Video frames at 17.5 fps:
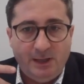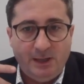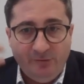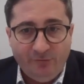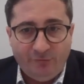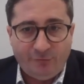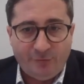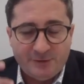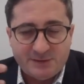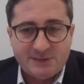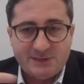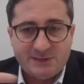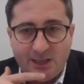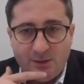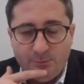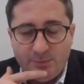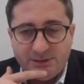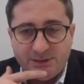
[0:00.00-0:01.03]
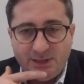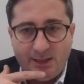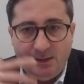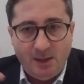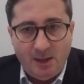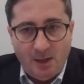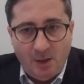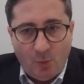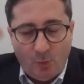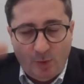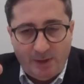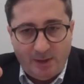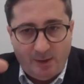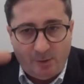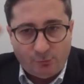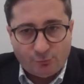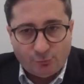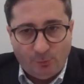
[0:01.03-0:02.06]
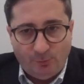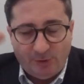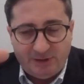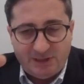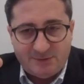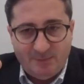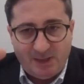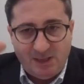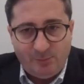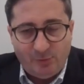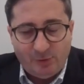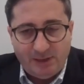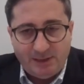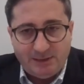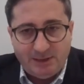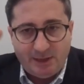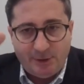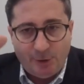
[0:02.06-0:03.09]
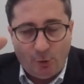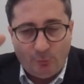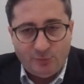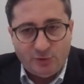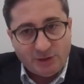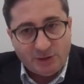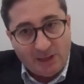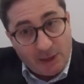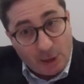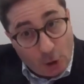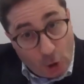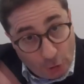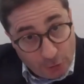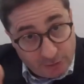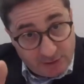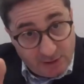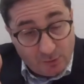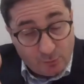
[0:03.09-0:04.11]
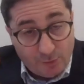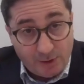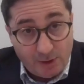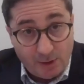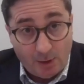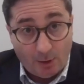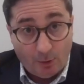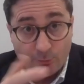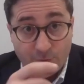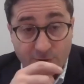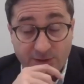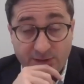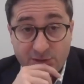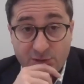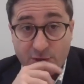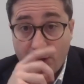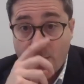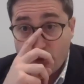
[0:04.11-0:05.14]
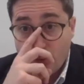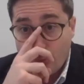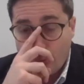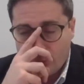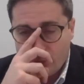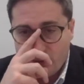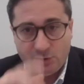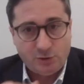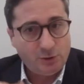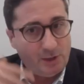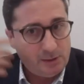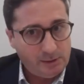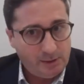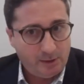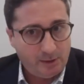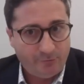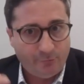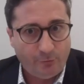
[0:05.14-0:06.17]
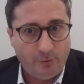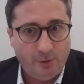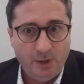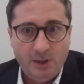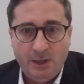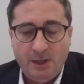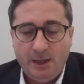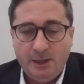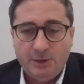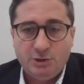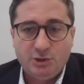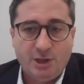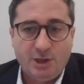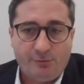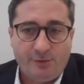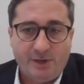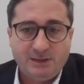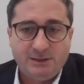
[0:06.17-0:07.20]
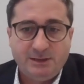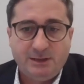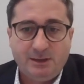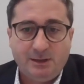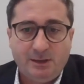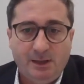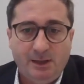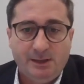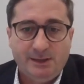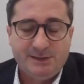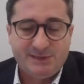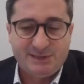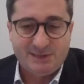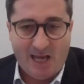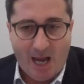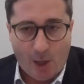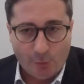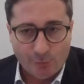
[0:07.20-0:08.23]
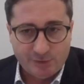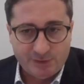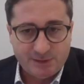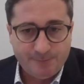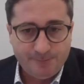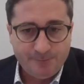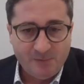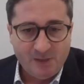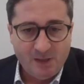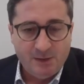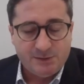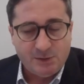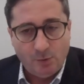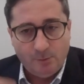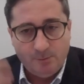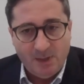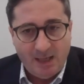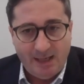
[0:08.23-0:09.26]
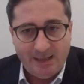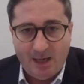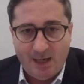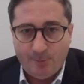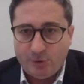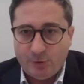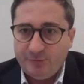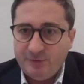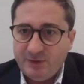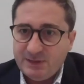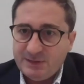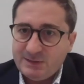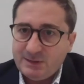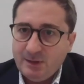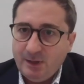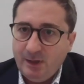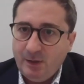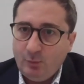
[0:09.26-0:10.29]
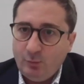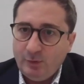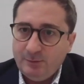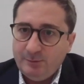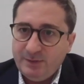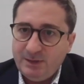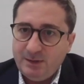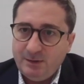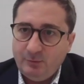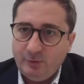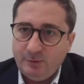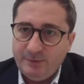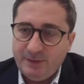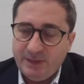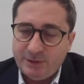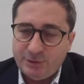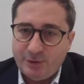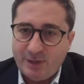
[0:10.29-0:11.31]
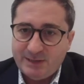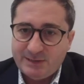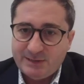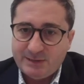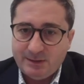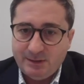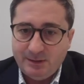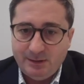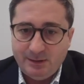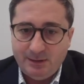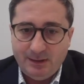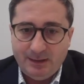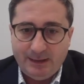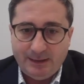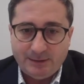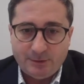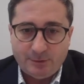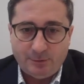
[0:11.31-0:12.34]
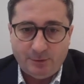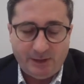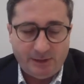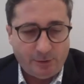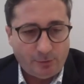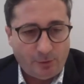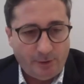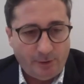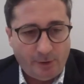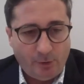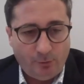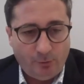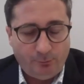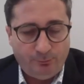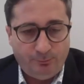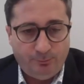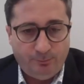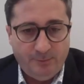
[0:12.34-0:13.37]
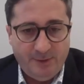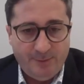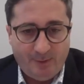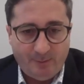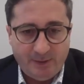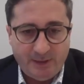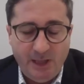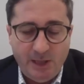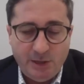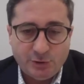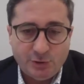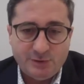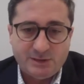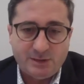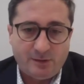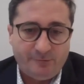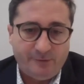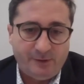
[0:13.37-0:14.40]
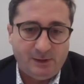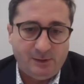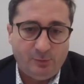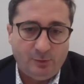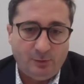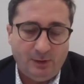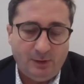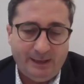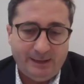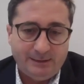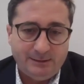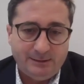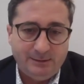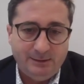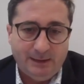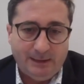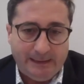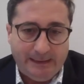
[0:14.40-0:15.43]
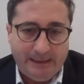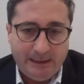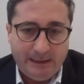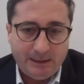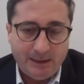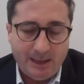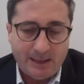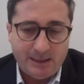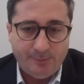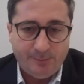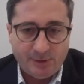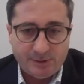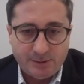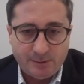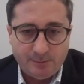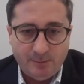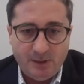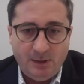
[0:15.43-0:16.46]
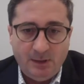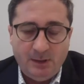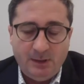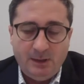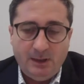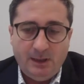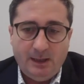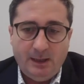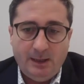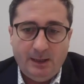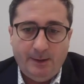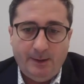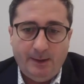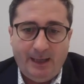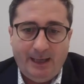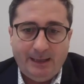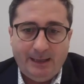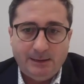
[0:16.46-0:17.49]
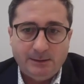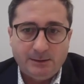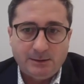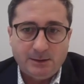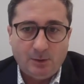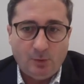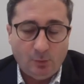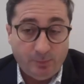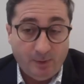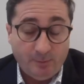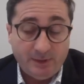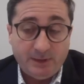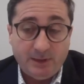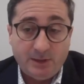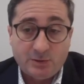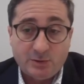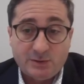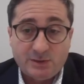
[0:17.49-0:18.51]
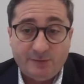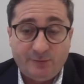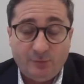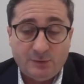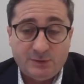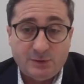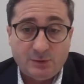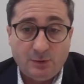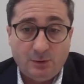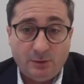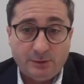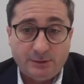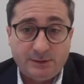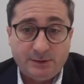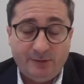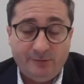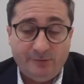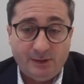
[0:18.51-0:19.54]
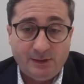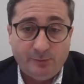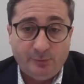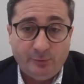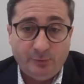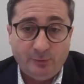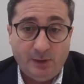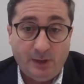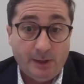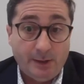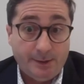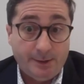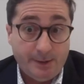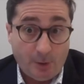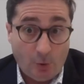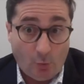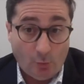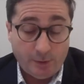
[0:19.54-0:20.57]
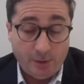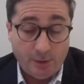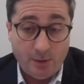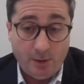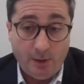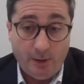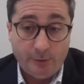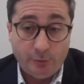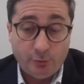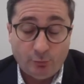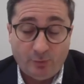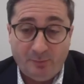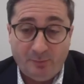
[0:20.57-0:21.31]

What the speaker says: inferences can be done when a robot is manipulating an object and the content within an object is changing position and therefore generating sounds. So a number of this will be addressed later on, and all the publications are available at the link at the bottom. And all publications have also got available the code to